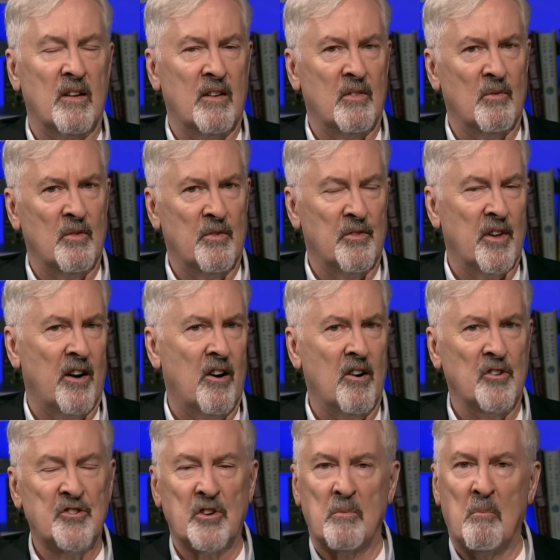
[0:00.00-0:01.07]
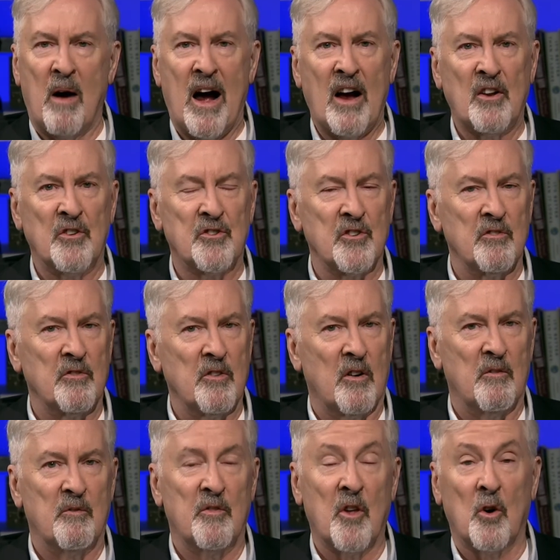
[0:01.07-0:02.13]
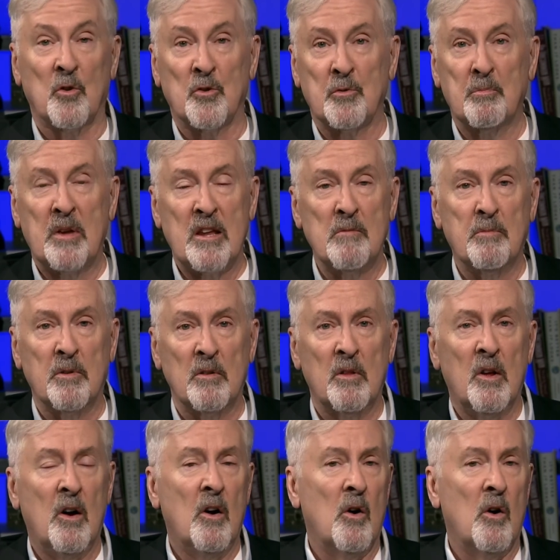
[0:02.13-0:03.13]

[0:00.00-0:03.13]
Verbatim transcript: in the hearts and minds of, of those people